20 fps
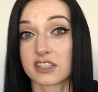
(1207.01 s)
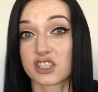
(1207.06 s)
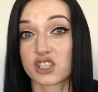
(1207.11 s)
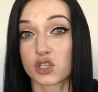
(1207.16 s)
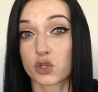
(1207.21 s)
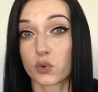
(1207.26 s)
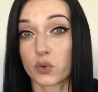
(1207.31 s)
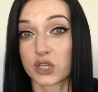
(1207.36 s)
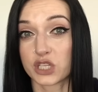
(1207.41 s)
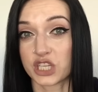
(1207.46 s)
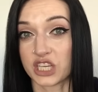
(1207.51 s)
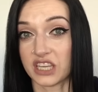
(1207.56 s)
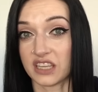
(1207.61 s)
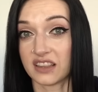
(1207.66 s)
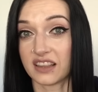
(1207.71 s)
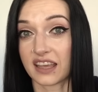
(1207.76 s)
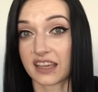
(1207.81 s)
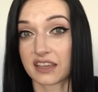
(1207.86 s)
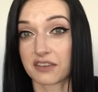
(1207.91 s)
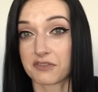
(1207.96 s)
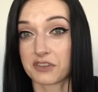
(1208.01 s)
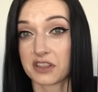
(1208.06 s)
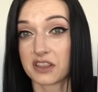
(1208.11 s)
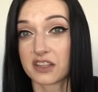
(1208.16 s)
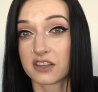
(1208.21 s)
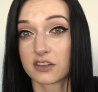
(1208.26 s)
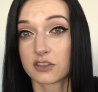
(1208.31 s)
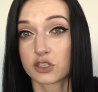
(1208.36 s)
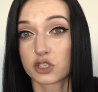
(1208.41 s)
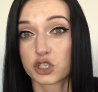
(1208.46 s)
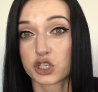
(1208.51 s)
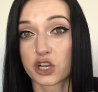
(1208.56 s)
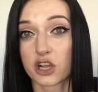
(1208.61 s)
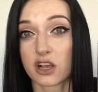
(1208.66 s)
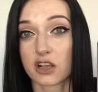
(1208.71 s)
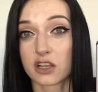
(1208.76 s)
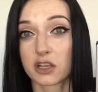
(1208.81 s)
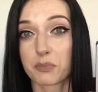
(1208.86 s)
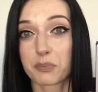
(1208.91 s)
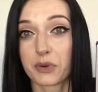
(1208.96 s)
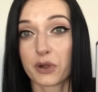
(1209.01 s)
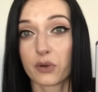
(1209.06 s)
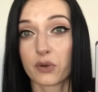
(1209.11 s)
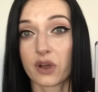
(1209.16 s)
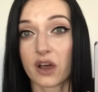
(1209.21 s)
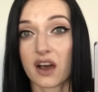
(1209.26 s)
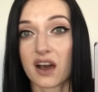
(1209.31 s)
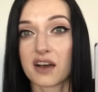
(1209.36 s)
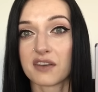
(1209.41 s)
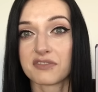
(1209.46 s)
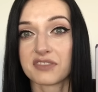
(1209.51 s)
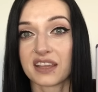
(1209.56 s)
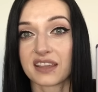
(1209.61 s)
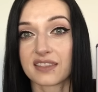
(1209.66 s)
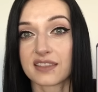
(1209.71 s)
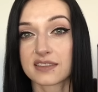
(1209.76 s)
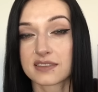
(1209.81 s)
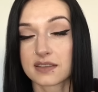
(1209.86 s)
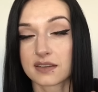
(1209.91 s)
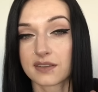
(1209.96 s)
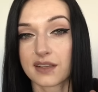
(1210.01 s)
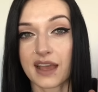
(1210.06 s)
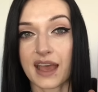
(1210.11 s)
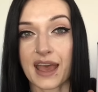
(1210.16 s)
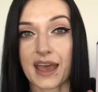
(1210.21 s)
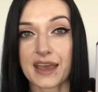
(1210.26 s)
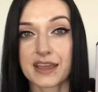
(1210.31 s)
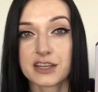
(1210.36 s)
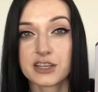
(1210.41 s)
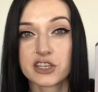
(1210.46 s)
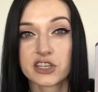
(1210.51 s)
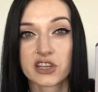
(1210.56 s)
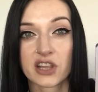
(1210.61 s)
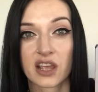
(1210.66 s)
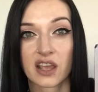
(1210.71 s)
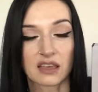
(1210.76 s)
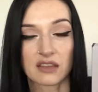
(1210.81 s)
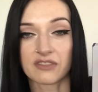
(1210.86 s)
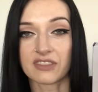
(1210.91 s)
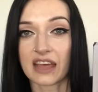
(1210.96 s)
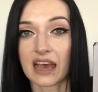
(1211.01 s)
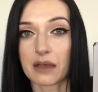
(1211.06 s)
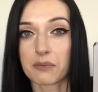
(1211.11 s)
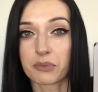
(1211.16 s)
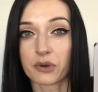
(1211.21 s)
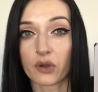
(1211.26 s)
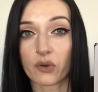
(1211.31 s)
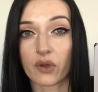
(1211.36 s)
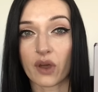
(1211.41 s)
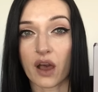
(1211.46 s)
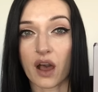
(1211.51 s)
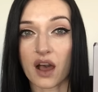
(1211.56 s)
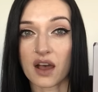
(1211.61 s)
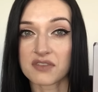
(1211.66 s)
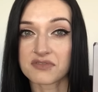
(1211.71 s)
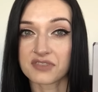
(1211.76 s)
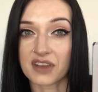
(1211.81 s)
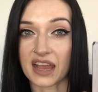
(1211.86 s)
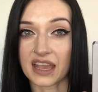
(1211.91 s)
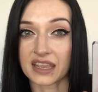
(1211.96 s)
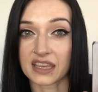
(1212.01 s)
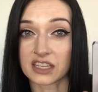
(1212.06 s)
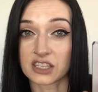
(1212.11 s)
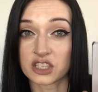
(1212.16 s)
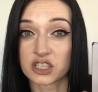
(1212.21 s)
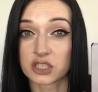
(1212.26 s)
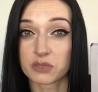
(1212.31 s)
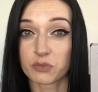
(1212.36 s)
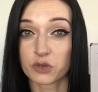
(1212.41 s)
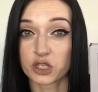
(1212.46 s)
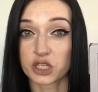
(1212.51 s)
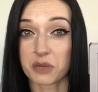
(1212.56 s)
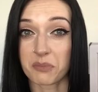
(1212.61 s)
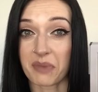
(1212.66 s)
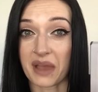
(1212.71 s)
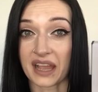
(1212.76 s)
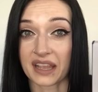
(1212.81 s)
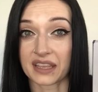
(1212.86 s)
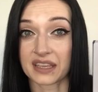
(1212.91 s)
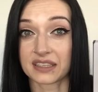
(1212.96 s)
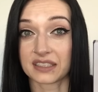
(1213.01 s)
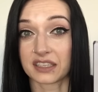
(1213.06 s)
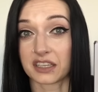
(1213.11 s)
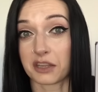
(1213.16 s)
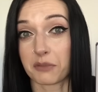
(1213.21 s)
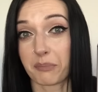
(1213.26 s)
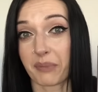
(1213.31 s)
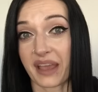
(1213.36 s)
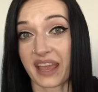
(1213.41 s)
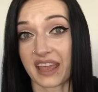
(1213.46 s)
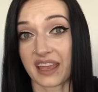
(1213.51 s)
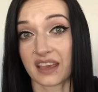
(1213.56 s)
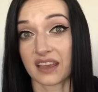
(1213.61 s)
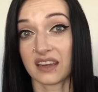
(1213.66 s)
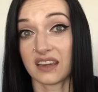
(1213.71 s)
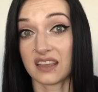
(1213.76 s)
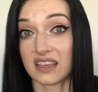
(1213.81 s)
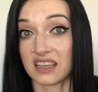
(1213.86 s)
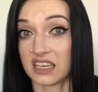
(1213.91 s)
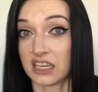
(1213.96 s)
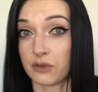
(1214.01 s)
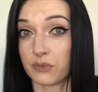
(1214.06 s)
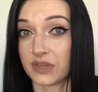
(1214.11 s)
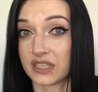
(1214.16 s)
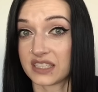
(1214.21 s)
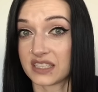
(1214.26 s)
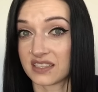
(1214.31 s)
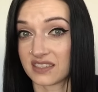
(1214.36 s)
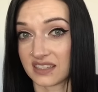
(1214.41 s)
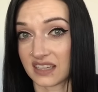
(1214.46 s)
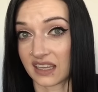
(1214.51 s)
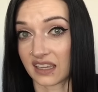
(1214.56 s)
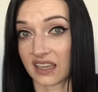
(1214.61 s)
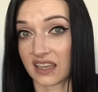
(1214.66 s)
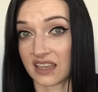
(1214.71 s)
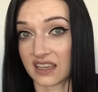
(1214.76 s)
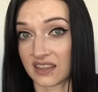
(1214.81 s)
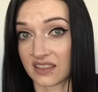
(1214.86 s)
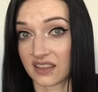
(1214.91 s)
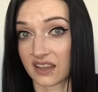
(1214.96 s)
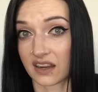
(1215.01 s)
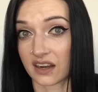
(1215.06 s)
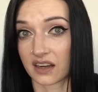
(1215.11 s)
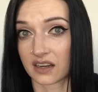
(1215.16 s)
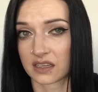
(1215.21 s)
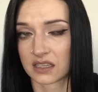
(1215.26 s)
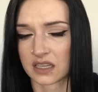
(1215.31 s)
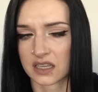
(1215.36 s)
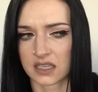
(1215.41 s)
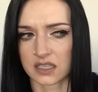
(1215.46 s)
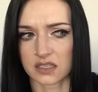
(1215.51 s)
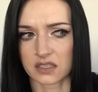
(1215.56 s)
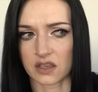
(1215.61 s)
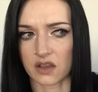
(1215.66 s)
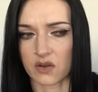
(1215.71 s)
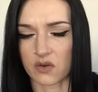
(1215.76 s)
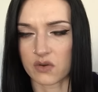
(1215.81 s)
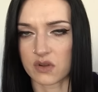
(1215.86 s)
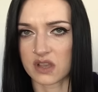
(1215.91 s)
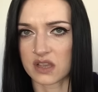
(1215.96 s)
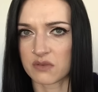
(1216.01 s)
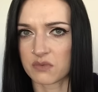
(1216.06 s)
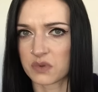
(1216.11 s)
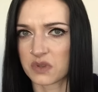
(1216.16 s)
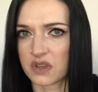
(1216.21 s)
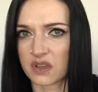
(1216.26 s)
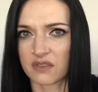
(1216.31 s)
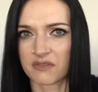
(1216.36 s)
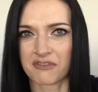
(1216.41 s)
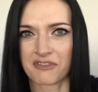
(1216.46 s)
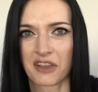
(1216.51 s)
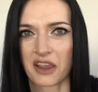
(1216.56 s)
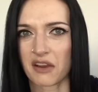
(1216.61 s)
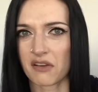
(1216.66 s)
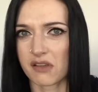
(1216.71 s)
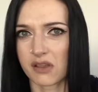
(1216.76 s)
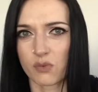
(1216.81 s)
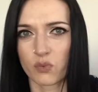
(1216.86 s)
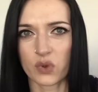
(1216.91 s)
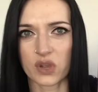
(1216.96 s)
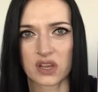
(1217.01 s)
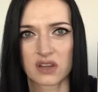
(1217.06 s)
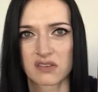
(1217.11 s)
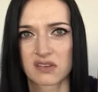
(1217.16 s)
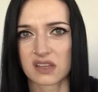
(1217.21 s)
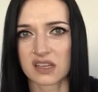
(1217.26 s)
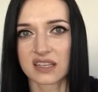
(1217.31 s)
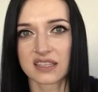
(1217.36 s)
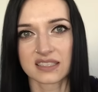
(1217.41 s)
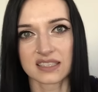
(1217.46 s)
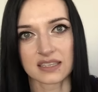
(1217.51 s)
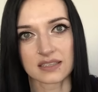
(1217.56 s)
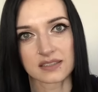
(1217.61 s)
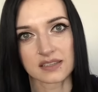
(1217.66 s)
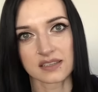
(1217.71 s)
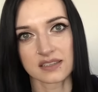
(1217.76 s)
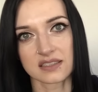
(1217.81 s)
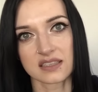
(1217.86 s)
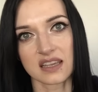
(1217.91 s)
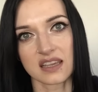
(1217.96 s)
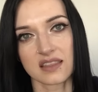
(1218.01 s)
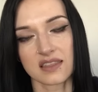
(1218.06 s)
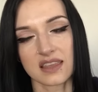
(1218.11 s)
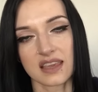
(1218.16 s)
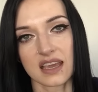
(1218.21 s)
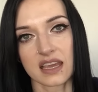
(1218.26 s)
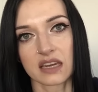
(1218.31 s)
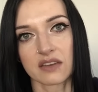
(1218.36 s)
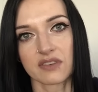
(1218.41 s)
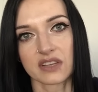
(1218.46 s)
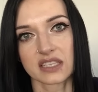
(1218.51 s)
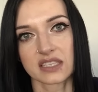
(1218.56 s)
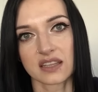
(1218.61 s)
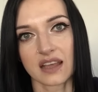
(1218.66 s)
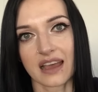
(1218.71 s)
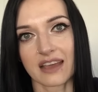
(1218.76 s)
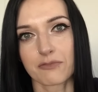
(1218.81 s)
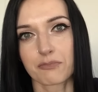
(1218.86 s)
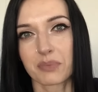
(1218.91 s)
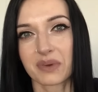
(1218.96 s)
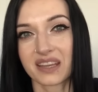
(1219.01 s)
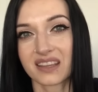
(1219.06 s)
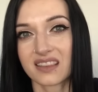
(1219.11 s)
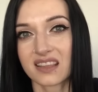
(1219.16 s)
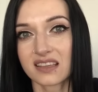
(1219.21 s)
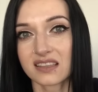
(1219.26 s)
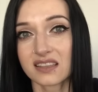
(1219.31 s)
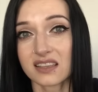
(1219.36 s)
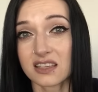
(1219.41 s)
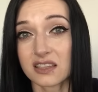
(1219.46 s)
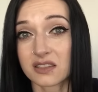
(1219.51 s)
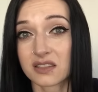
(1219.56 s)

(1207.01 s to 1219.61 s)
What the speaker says: squishy. Like if a little chunk broke off, like this little edge, if that broke off, I could smush it back into the pan and it would stick in there. So it was very weird consistency at the end of its life, but this